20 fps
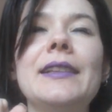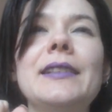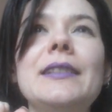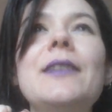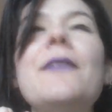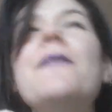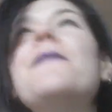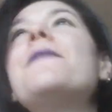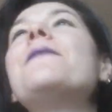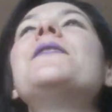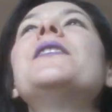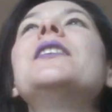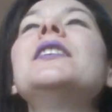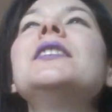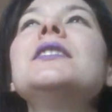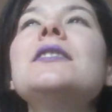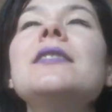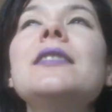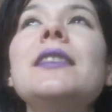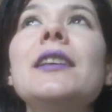The
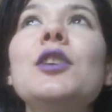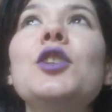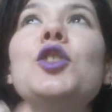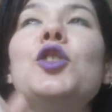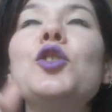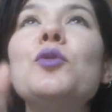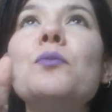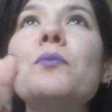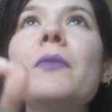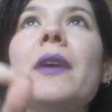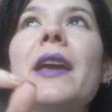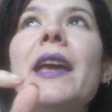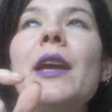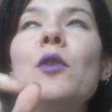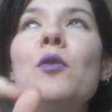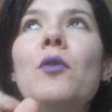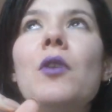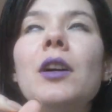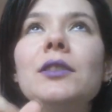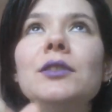first thing you may
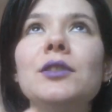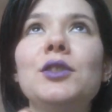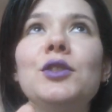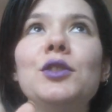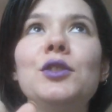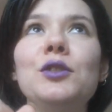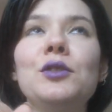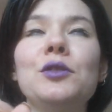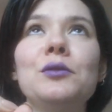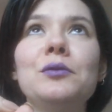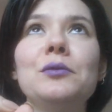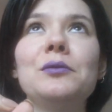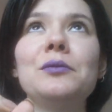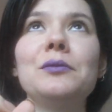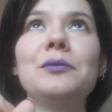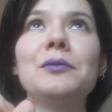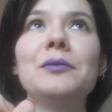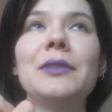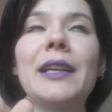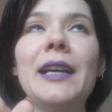want to do,
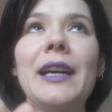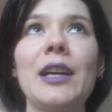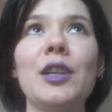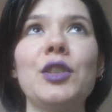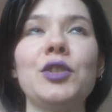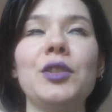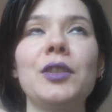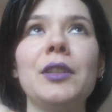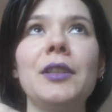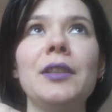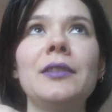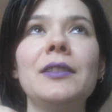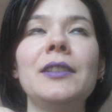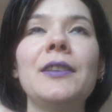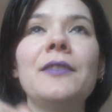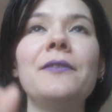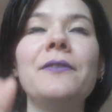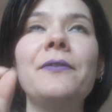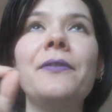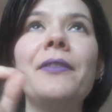actually,
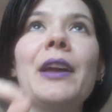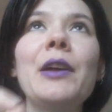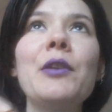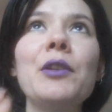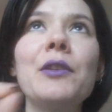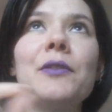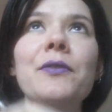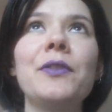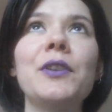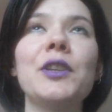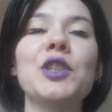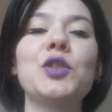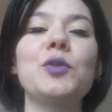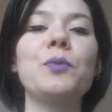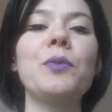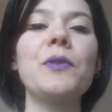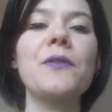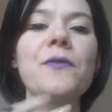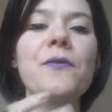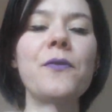the very first,
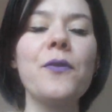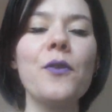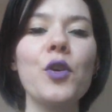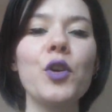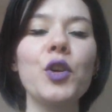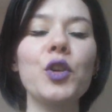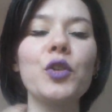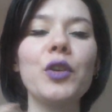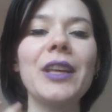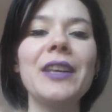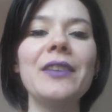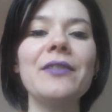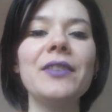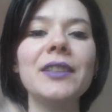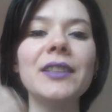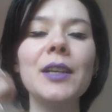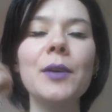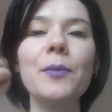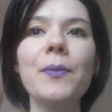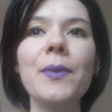before you
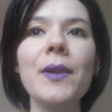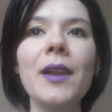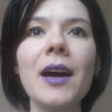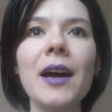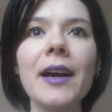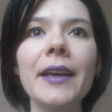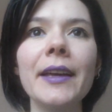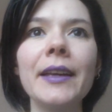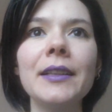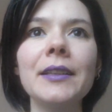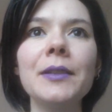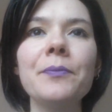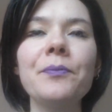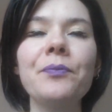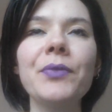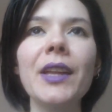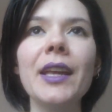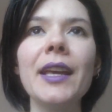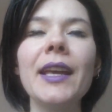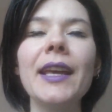even apply it,
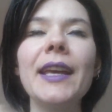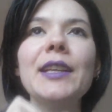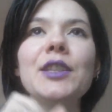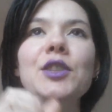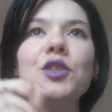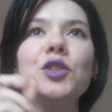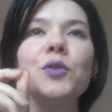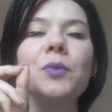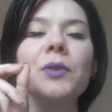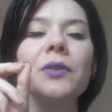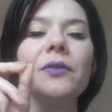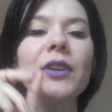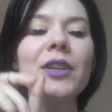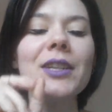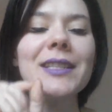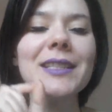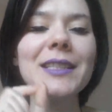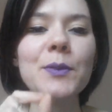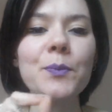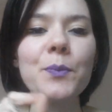is to be
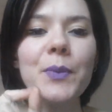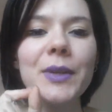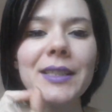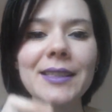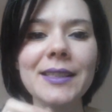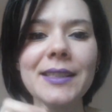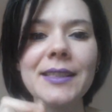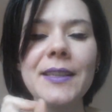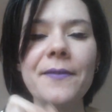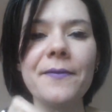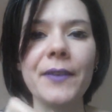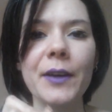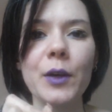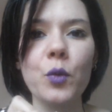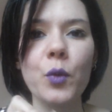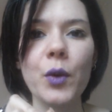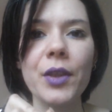very specific